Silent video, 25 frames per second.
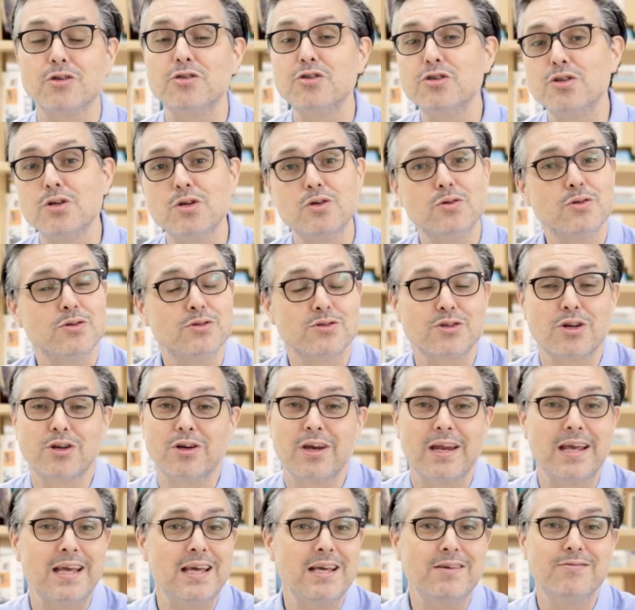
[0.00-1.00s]
so students
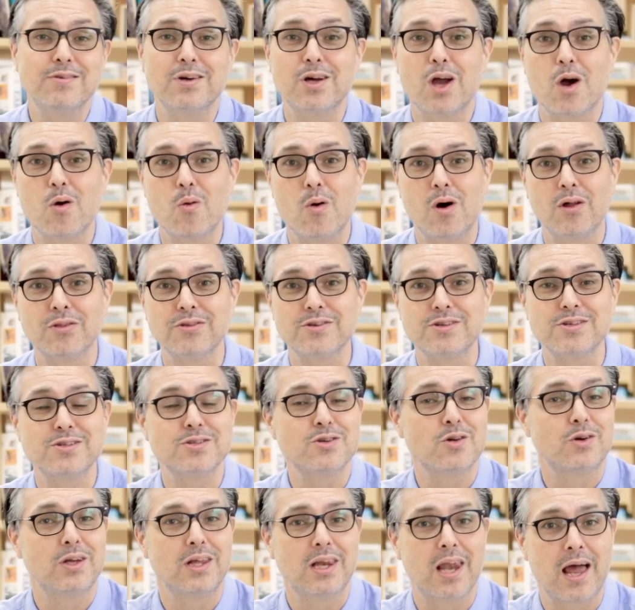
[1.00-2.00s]
can even go on to
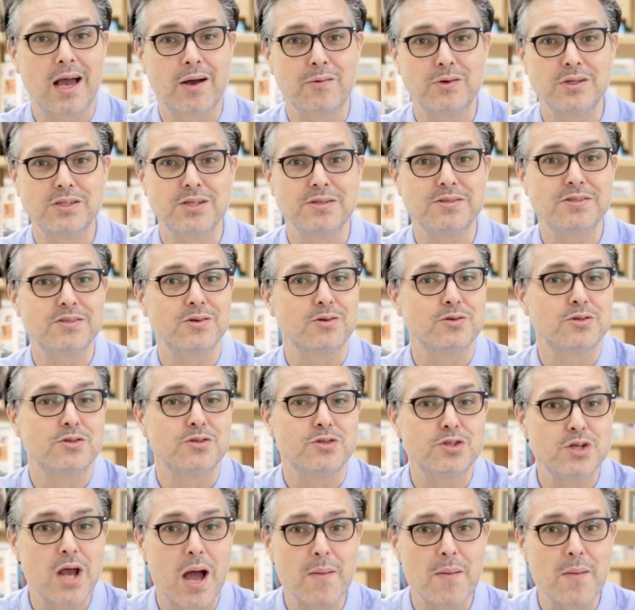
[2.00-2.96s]
study languages such as